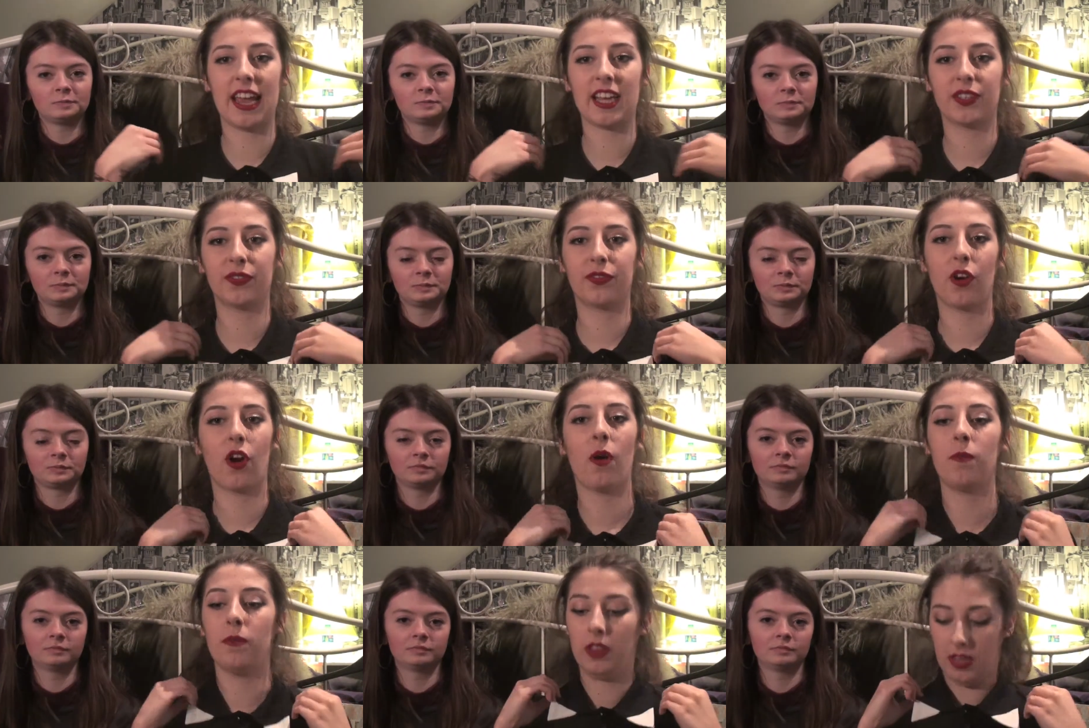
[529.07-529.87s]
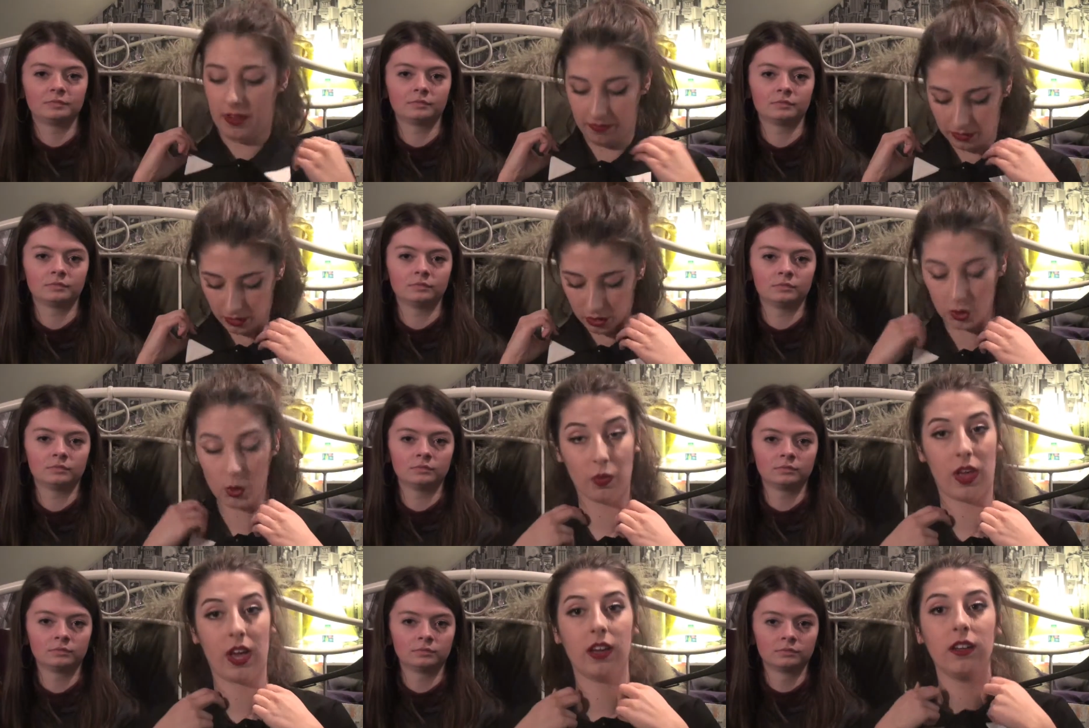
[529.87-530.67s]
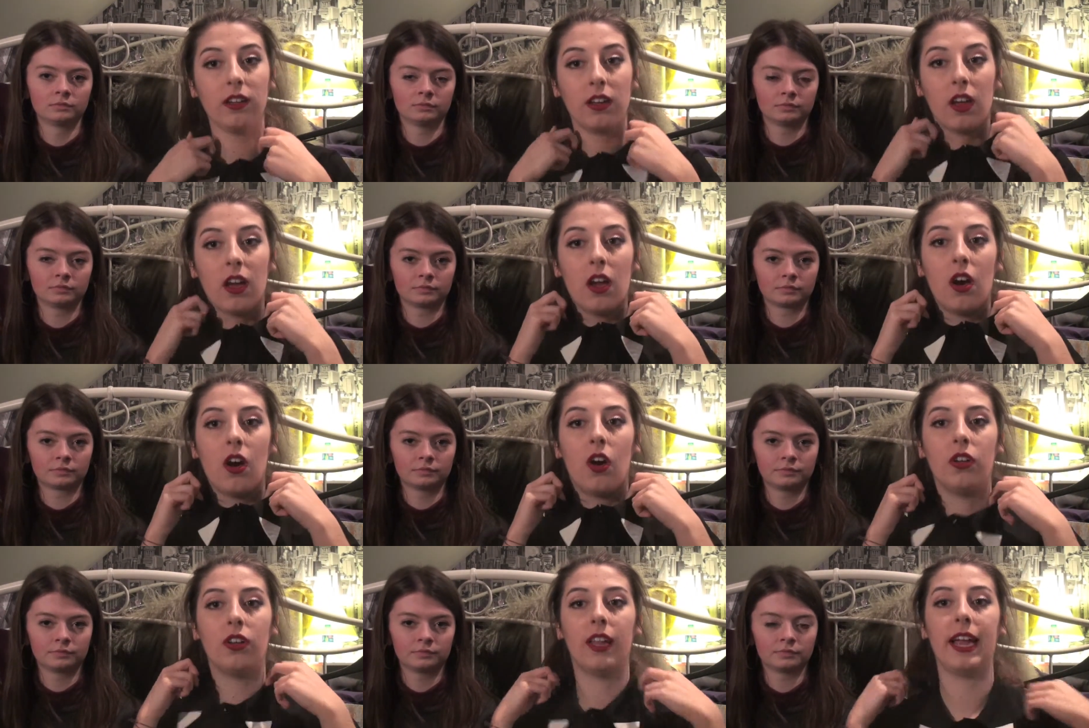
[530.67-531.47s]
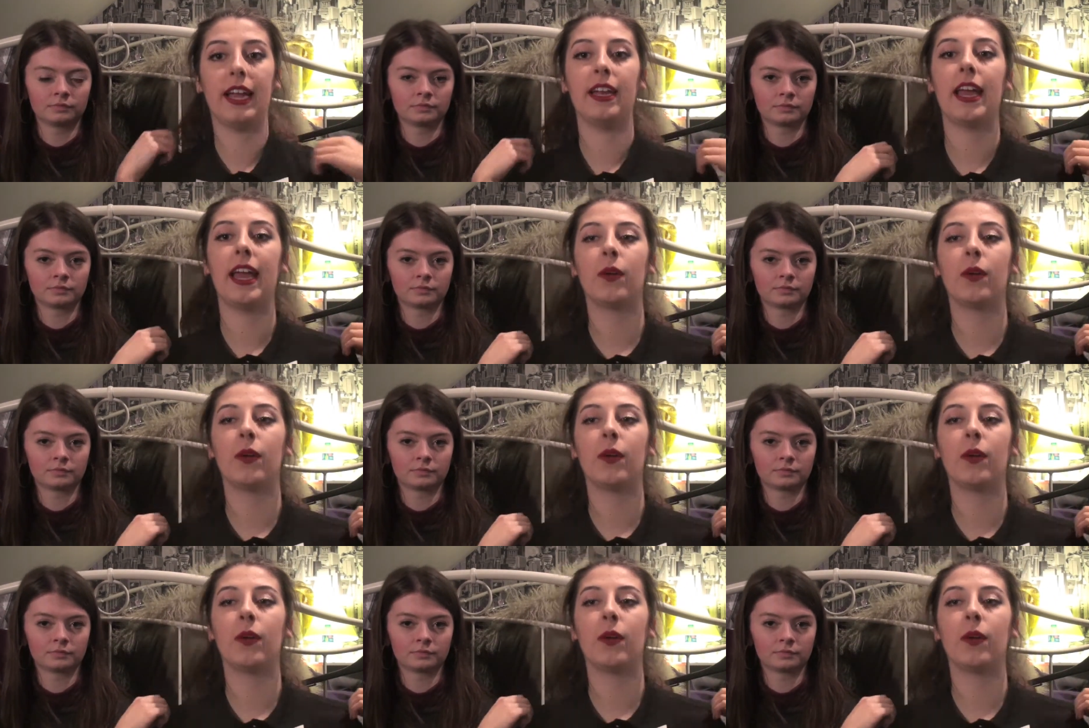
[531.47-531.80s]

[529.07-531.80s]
Speaker 1: It's from Love Clothing online.